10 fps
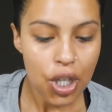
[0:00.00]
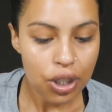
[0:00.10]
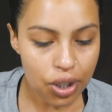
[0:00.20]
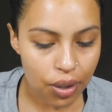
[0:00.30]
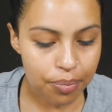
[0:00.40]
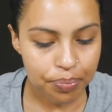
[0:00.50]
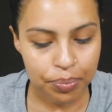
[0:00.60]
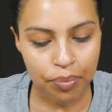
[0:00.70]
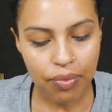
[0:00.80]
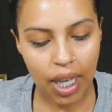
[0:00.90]
So
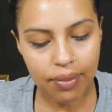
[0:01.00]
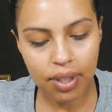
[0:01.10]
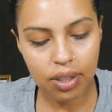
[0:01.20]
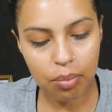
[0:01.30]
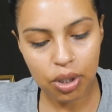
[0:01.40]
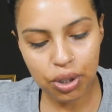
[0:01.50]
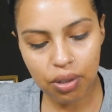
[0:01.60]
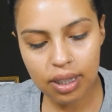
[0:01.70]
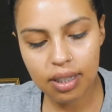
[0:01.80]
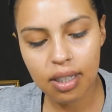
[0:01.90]
after the
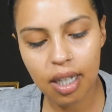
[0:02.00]
moisturizer,